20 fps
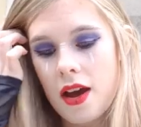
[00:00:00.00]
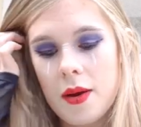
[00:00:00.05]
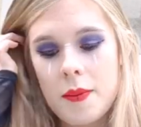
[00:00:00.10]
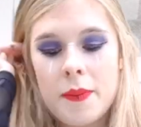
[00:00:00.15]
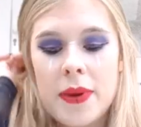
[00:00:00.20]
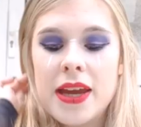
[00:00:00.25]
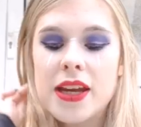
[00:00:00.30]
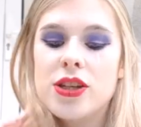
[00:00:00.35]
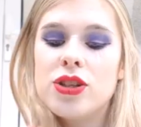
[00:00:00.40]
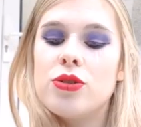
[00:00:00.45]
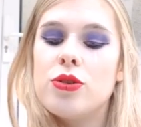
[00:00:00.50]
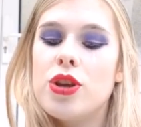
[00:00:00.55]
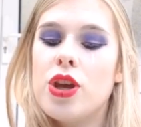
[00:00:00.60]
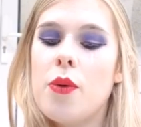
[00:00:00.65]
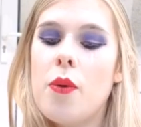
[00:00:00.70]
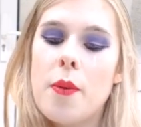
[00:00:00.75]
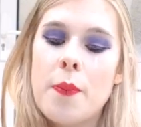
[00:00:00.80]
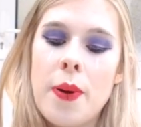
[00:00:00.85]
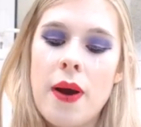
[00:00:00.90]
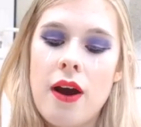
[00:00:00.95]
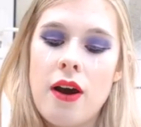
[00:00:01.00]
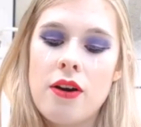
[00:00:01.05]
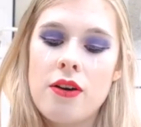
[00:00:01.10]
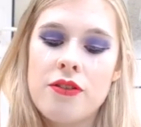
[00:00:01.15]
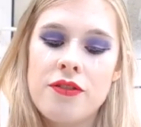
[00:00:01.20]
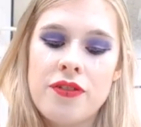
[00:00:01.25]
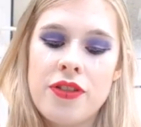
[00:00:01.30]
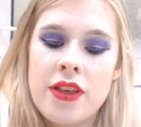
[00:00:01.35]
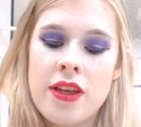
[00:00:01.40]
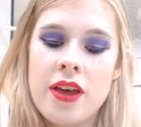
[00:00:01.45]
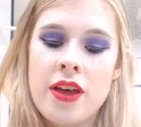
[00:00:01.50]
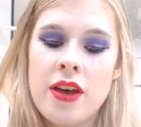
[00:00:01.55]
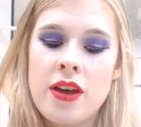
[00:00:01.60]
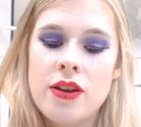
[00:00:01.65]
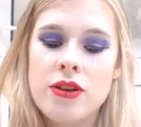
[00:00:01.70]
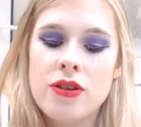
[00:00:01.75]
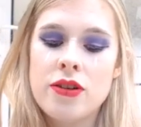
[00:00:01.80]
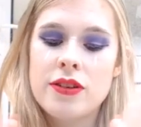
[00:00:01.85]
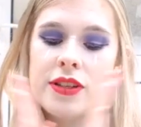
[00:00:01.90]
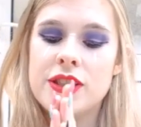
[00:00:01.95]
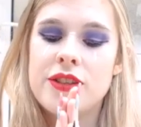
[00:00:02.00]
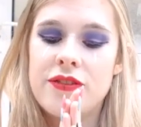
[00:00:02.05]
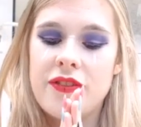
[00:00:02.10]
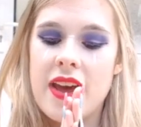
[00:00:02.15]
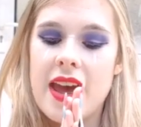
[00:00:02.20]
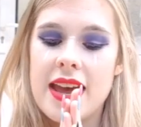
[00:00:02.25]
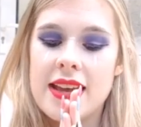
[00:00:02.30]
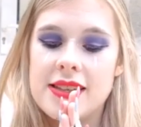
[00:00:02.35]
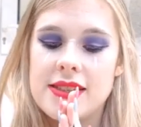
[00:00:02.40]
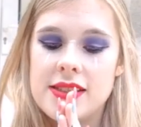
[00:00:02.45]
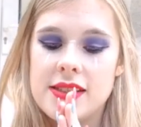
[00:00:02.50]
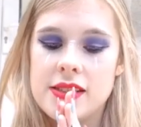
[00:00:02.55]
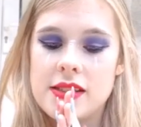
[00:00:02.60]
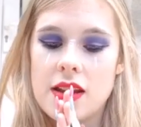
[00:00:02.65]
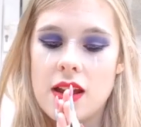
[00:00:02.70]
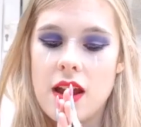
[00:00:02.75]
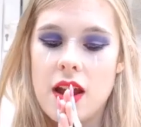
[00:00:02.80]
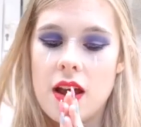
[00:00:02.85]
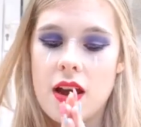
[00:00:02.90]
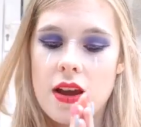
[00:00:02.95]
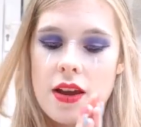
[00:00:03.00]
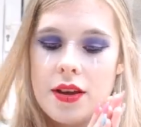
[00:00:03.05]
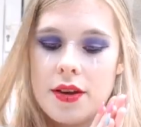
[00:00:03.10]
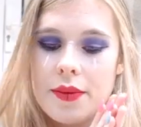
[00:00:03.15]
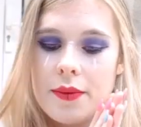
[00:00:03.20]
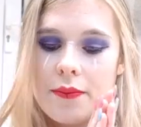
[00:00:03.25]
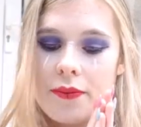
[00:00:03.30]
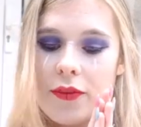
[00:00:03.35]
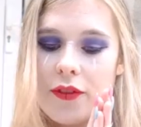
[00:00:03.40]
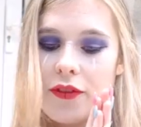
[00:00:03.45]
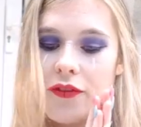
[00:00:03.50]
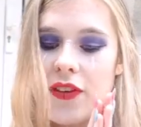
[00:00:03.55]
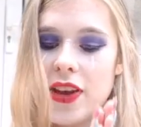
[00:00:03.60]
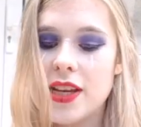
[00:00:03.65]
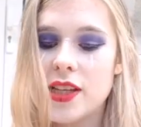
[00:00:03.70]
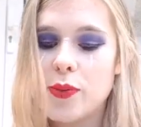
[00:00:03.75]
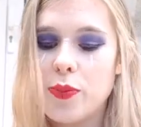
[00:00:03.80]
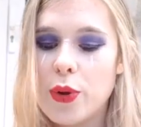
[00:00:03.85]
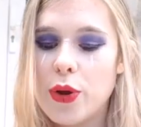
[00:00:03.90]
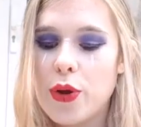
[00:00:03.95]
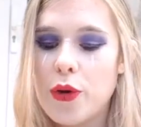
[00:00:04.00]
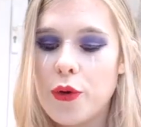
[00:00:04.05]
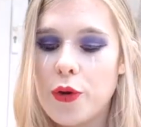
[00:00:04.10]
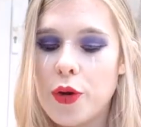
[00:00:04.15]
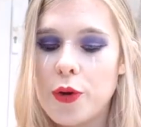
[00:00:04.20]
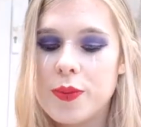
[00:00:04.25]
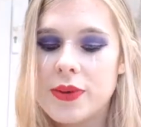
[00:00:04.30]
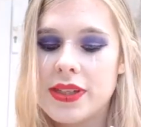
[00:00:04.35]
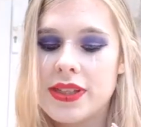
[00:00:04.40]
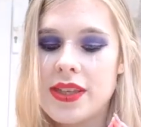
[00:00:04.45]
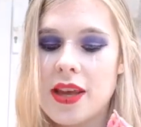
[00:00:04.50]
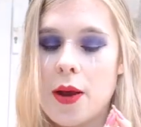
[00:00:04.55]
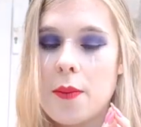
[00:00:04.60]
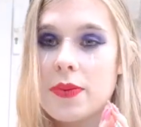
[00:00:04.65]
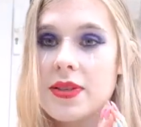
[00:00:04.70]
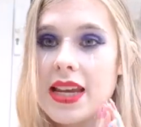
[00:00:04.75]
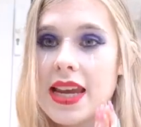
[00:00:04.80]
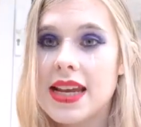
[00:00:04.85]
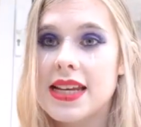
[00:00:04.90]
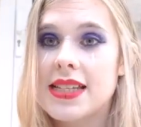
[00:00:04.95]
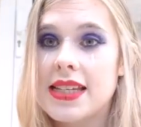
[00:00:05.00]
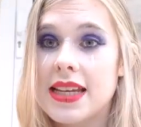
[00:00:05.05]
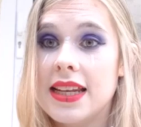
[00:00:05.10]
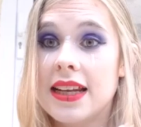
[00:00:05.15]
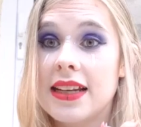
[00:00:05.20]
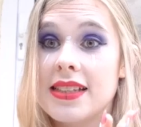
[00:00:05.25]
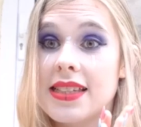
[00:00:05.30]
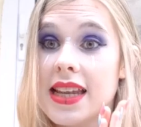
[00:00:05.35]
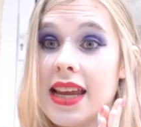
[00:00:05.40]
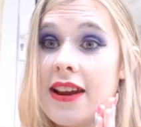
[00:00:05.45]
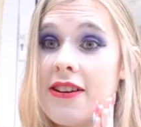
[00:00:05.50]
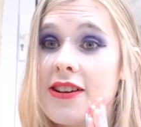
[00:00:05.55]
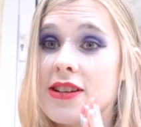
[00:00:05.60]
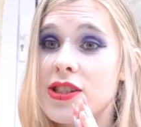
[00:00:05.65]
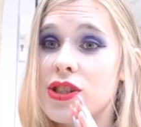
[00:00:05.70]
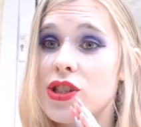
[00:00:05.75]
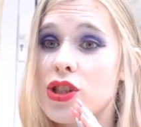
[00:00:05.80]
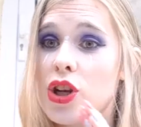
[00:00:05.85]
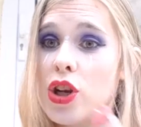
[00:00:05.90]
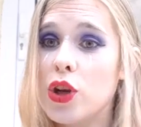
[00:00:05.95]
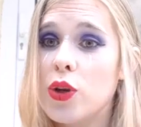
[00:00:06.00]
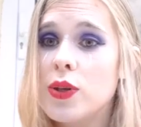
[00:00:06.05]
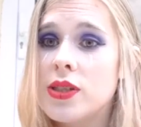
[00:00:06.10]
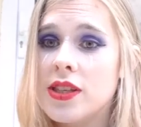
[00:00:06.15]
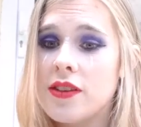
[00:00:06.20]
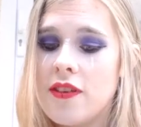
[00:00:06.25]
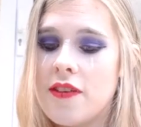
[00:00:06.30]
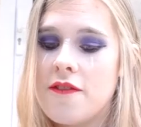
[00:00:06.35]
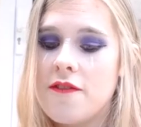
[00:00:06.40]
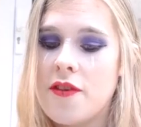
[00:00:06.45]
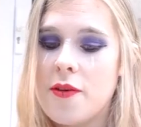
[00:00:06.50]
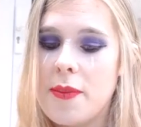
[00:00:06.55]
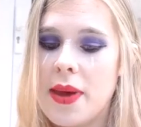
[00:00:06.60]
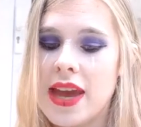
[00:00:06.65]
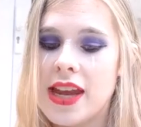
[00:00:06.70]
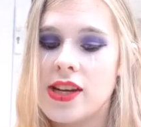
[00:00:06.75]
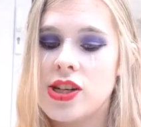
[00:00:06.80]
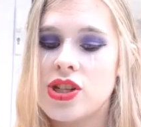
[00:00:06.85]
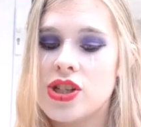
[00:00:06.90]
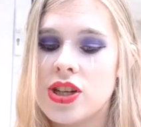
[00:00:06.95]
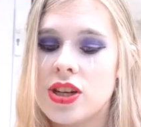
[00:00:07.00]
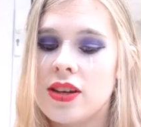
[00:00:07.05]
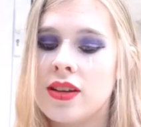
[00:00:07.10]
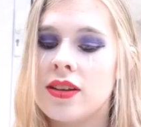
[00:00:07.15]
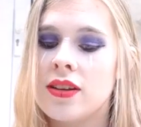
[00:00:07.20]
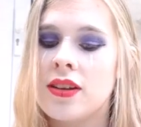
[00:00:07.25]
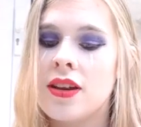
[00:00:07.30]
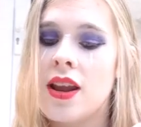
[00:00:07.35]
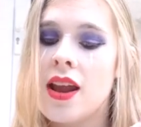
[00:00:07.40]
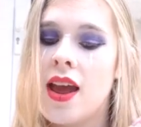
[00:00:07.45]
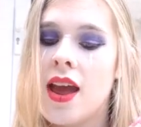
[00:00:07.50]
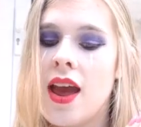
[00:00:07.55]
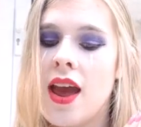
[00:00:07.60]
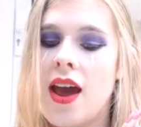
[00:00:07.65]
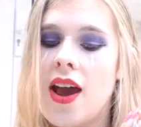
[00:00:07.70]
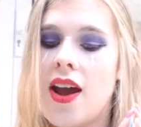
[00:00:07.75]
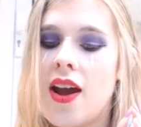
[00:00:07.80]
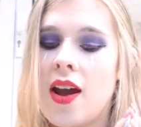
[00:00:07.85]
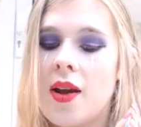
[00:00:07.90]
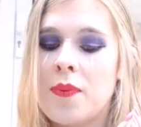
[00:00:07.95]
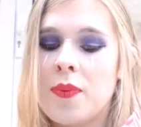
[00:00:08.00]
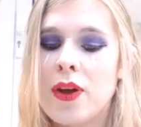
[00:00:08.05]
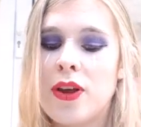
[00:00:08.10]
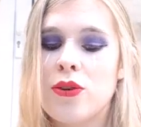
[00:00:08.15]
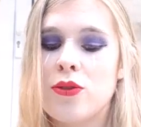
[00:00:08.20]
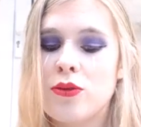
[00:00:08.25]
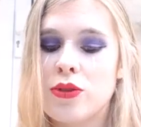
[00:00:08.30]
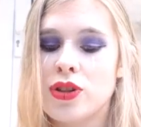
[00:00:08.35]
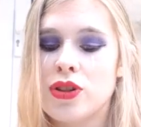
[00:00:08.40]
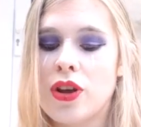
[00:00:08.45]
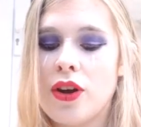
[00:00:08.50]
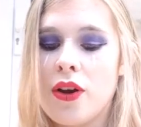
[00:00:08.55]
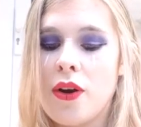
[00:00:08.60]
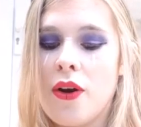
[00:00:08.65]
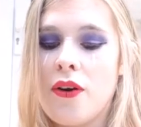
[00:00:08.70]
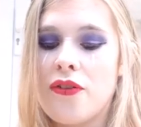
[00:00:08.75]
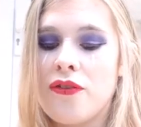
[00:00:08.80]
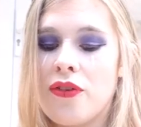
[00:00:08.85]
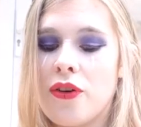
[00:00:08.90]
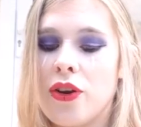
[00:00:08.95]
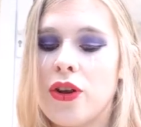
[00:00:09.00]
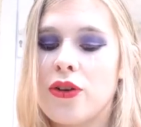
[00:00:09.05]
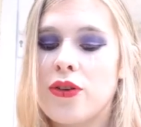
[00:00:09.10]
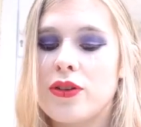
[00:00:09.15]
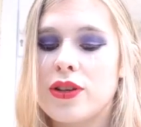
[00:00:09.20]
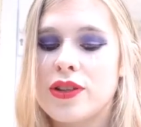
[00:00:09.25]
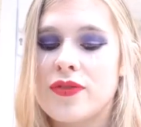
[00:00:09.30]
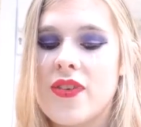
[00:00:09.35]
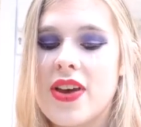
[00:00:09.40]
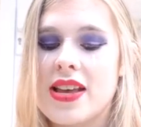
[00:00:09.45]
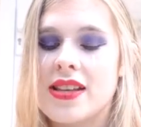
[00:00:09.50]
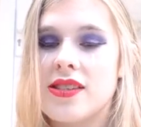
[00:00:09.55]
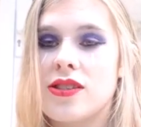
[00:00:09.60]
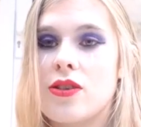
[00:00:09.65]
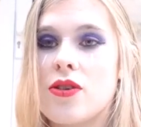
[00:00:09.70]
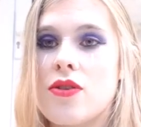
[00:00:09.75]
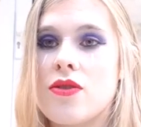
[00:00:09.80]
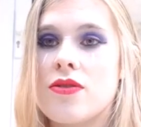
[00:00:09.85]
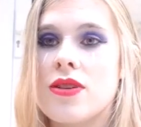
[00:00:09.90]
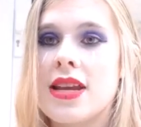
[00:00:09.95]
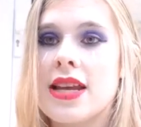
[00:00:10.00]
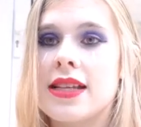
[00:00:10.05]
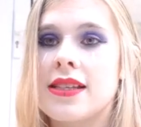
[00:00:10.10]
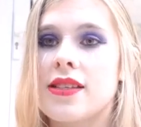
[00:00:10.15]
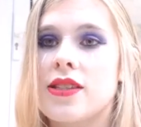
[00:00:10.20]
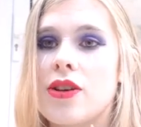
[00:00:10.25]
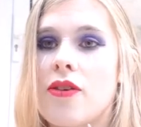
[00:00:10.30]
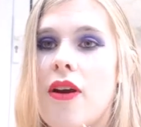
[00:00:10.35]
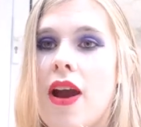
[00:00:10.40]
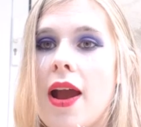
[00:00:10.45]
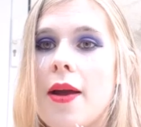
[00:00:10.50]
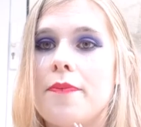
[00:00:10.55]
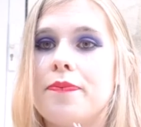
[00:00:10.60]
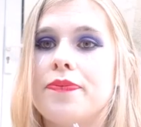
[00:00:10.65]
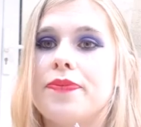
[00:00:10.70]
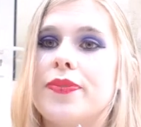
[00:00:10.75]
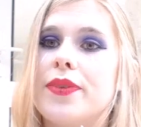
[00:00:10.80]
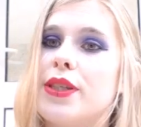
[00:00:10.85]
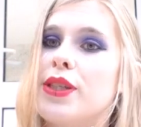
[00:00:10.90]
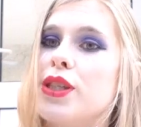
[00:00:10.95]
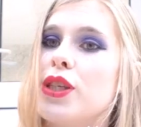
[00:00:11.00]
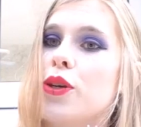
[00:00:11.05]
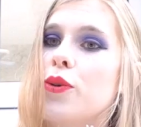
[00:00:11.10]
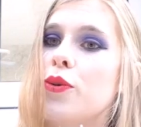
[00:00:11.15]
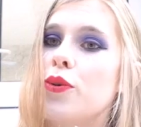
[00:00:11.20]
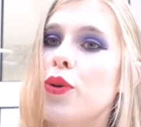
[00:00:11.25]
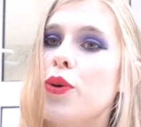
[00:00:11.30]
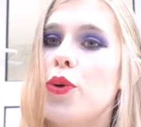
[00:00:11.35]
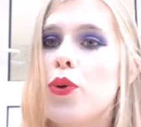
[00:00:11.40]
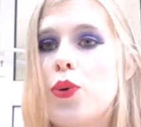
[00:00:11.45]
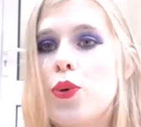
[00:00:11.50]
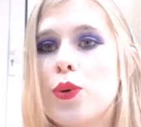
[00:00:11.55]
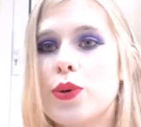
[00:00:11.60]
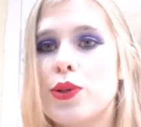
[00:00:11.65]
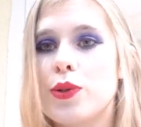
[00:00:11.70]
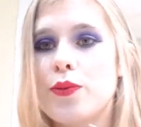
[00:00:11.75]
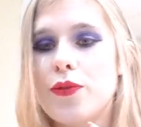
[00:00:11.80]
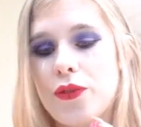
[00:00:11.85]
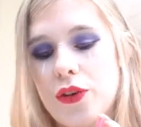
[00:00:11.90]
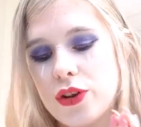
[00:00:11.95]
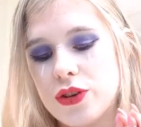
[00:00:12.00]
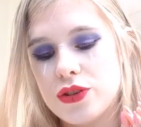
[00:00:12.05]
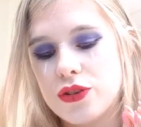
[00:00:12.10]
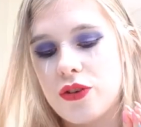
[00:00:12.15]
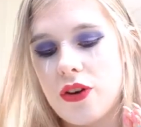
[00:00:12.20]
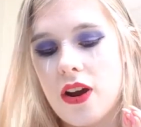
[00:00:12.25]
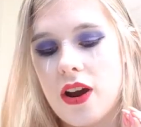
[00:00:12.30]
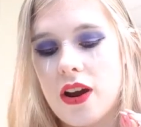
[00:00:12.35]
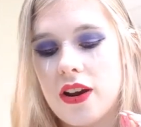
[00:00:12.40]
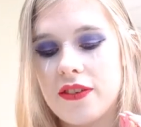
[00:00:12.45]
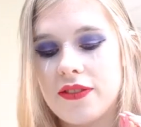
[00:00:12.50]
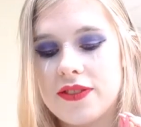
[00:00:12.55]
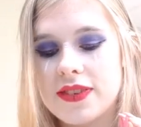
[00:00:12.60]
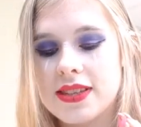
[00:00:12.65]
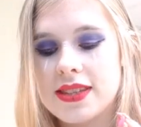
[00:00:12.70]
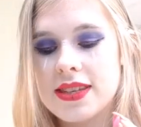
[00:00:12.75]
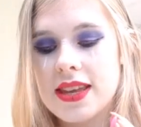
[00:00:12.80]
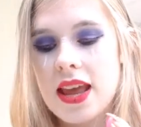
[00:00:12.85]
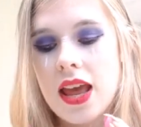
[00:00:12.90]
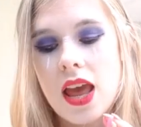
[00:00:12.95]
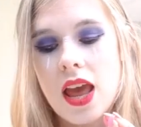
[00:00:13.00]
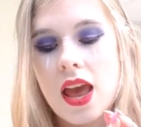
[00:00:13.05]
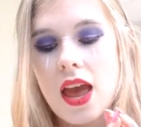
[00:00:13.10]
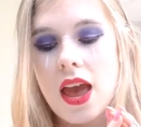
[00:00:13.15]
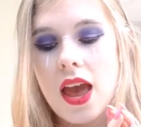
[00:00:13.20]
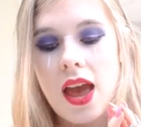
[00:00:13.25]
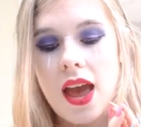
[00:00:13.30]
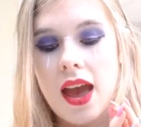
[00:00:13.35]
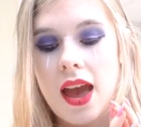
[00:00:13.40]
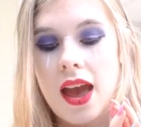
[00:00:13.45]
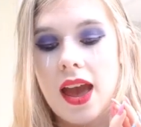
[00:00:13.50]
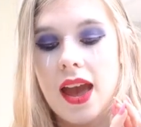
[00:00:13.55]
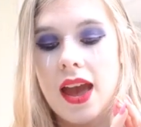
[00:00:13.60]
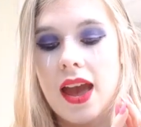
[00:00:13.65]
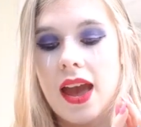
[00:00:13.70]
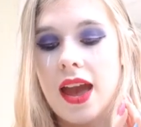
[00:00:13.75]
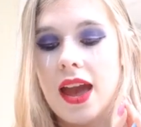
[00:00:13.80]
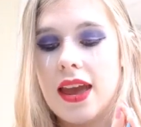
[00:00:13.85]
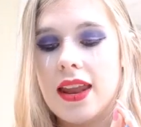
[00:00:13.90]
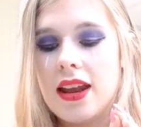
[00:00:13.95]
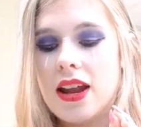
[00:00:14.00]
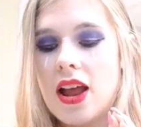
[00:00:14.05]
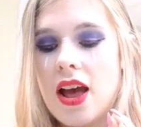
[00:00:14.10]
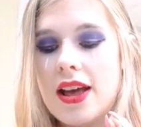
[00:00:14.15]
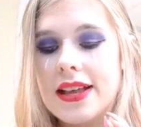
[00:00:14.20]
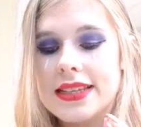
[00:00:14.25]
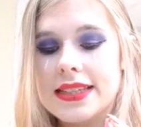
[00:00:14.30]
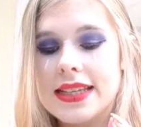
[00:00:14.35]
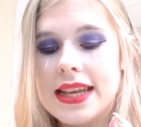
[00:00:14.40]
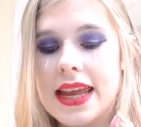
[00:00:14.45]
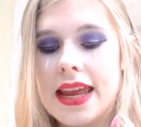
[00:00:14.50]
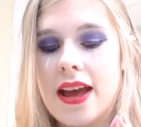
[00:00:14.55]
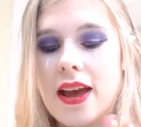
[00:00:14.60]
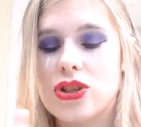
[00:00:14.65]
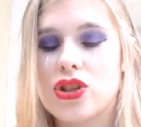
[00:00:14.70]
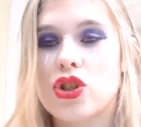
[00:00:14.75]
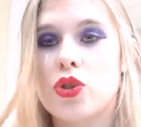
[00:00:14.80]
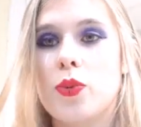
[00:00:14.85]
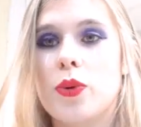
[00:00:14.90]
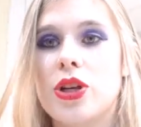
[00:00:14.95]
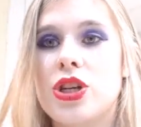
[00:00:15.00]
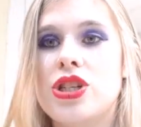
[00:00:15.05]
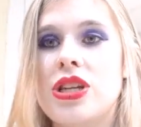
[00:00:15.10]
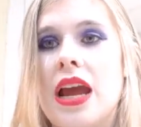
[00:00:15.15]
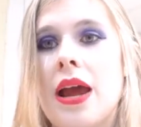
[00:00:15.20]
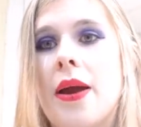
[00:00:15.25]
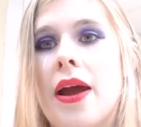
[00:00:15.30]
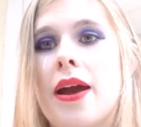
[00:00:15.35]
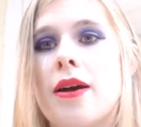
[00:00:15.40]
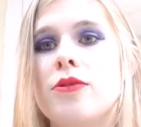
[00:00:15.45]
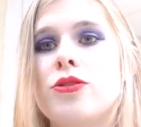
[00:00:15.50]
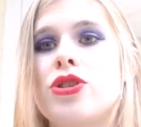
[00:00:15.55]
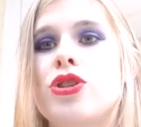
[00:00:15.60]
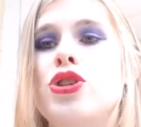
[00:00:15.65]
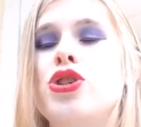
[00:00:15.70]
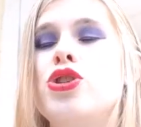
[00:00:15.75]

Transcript: Make sure you are part of the Nozfest Facebook group to stay updated and to hear exclusive information. And also follow Nozfest on Instagram to see all the awesome photographs. And lastly, I just want to shout out to